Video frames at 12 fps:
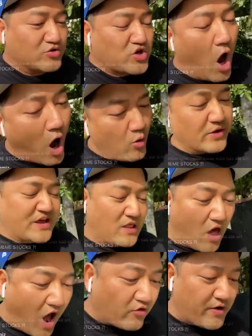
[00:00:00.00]
it was
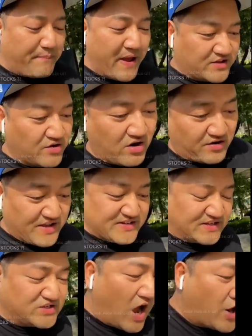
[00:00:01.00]
always a lottery pick to her.
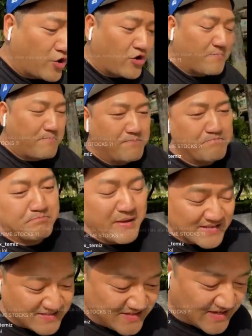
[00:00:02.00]
This is not her
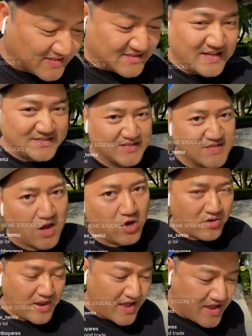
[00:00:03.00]
business. This is
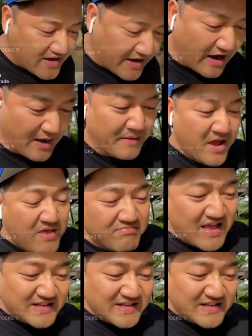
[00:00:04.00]
not her income.